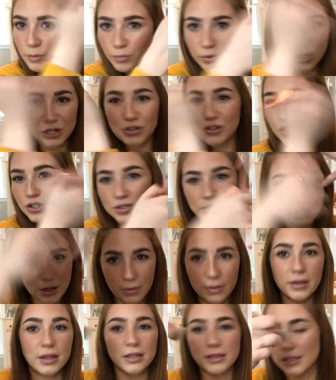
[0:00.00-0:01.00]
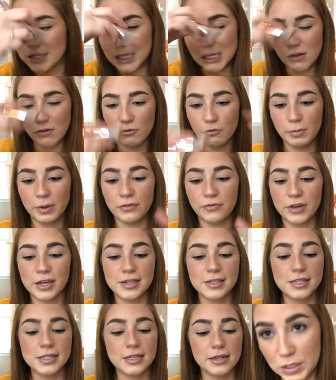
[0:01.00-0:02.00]
brush just going like this all over my
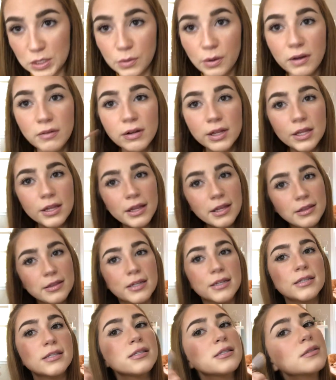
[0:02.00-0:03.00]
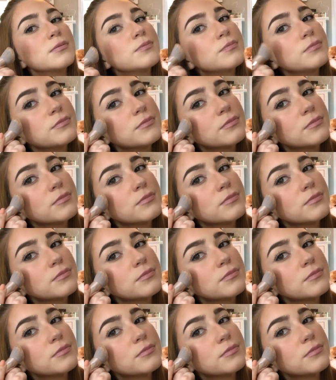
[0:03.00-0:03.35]
face. So I really like this.